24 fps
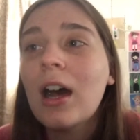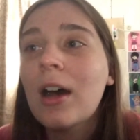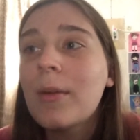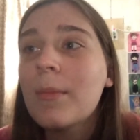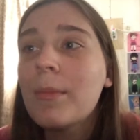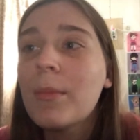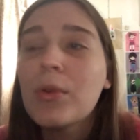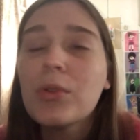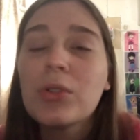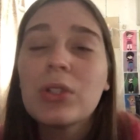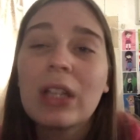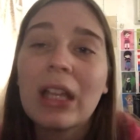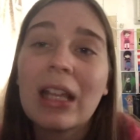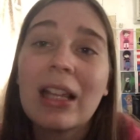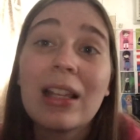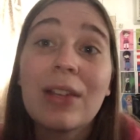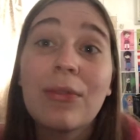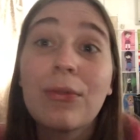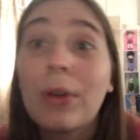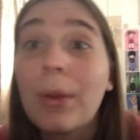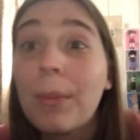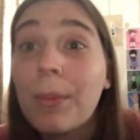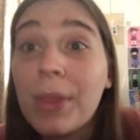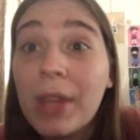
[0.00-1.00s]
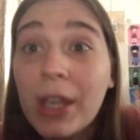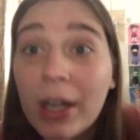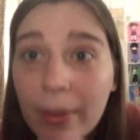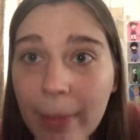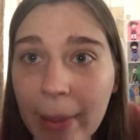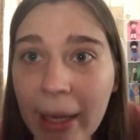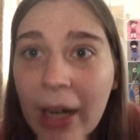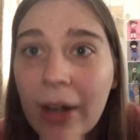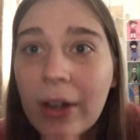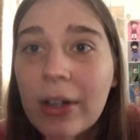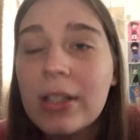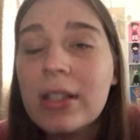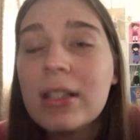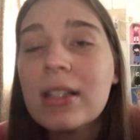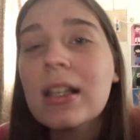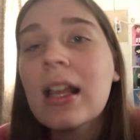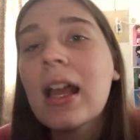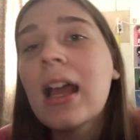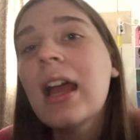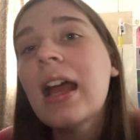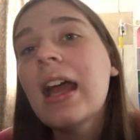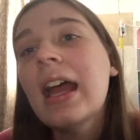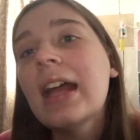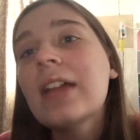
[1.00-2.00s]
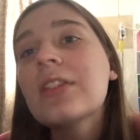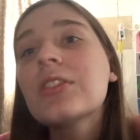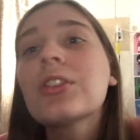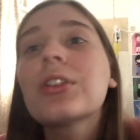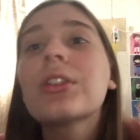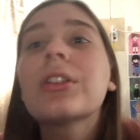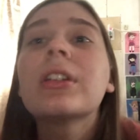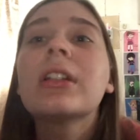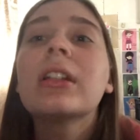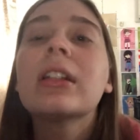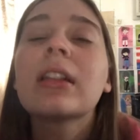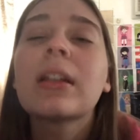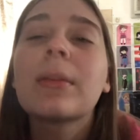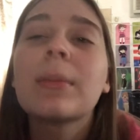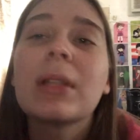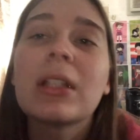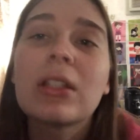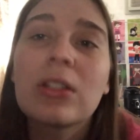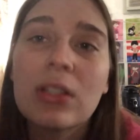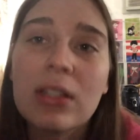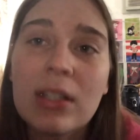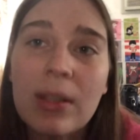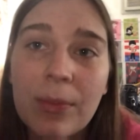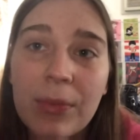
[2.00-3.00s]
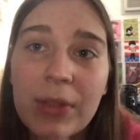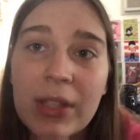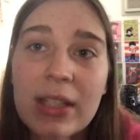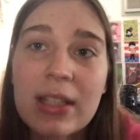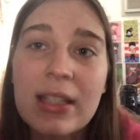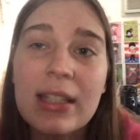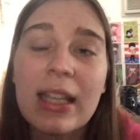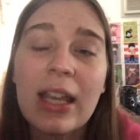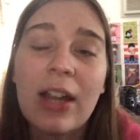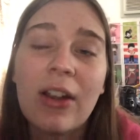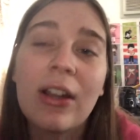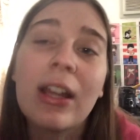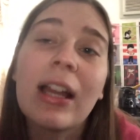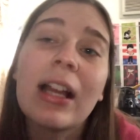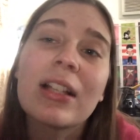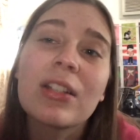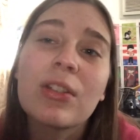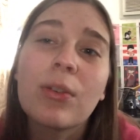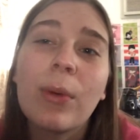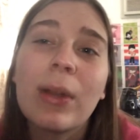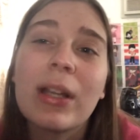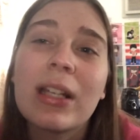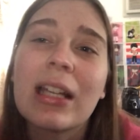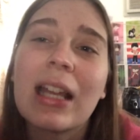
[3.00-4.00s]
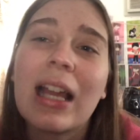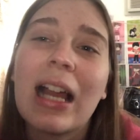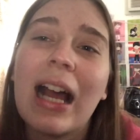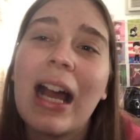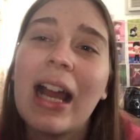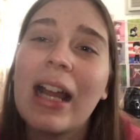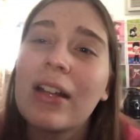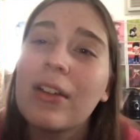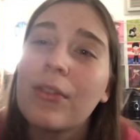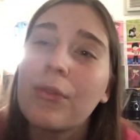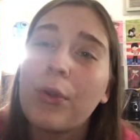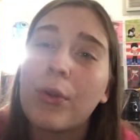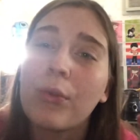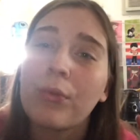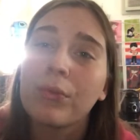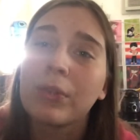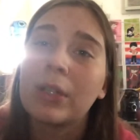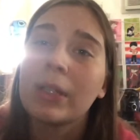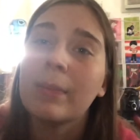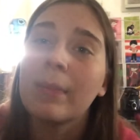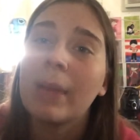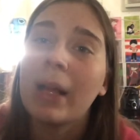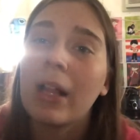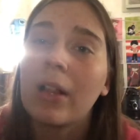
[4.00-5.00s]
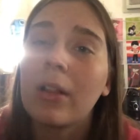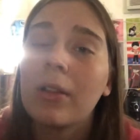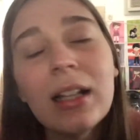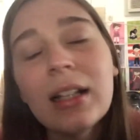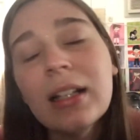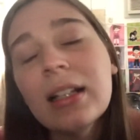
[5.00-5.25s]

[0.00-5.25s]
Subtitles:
most likely from their parents, and turning them into something scary as a way to kind of rebel.